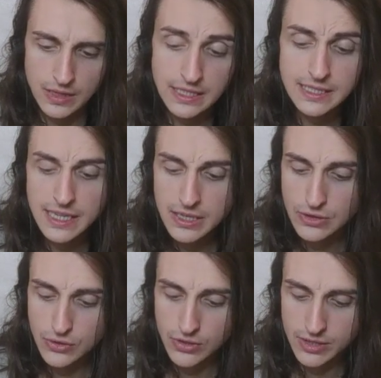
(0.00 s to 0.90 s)
Let's take a
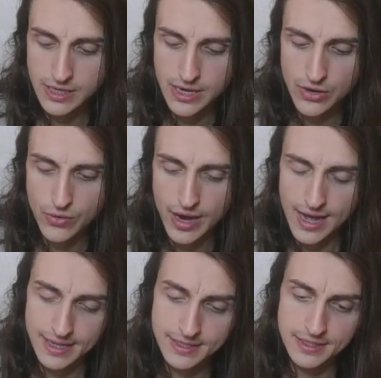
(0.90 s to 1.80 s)
look now
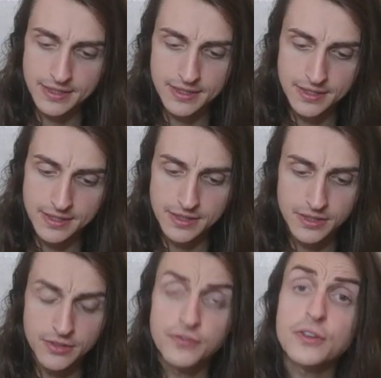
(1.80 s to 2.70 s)
at
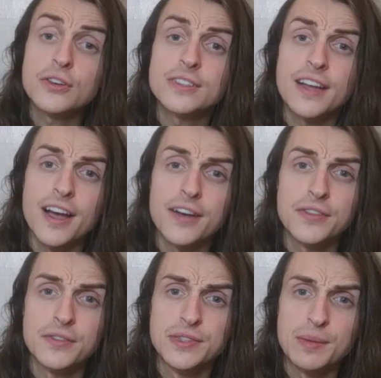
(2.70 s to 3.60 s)
the first half
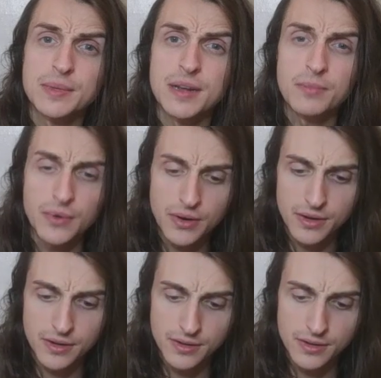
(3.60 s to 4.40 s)
of September.